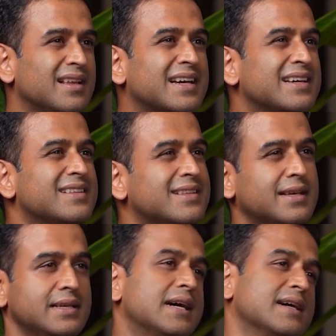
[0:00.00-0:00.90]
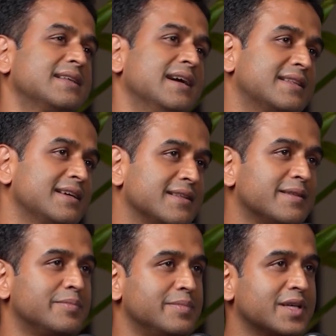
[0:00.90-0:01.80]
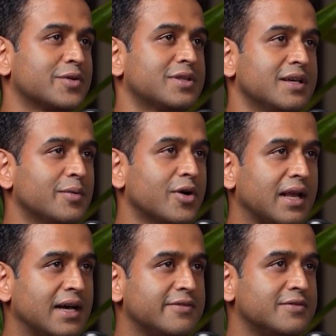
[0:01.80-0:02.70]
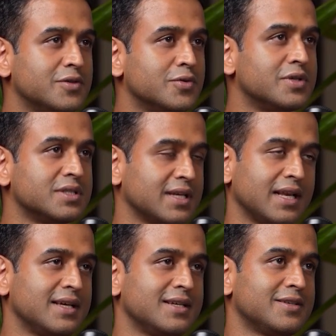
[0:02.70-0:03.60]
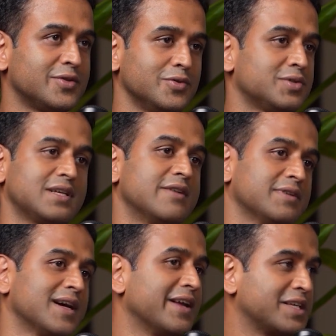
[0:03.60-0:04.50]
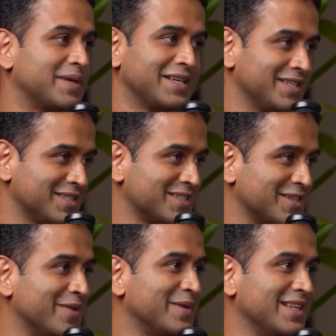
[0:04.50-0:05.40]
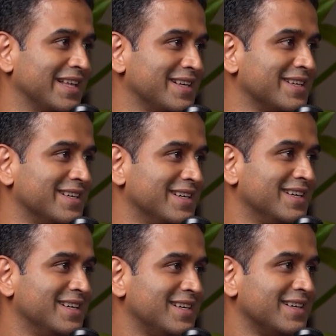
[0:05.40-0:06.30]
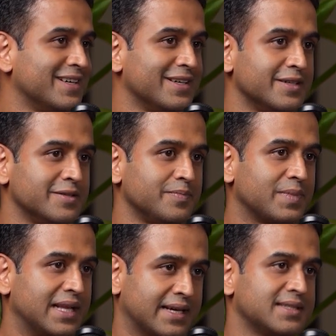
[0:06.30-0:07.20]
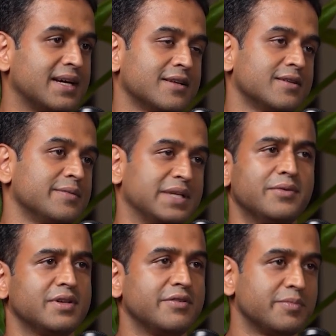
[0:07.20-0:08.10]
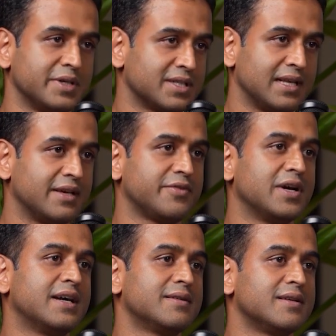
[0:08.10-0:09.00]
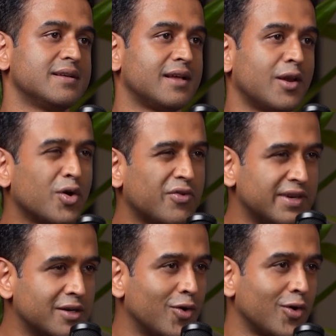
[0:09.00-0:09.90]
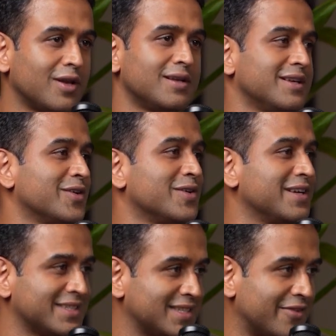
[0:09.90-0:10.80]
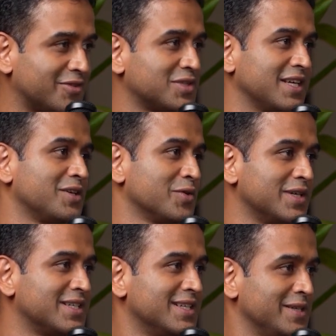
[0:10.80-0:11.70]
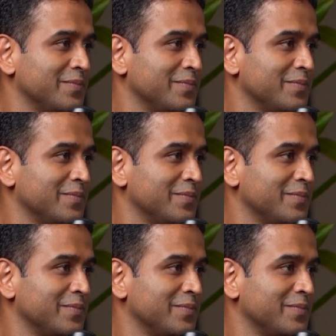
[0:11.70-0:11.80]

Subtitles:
I think the good thing about life to do is really to do stuff without expectations. Right. You know, I mean, then. Like I said, you know, I mean, even personally, if you had a look fit goal, you know, it's tough to stick to it.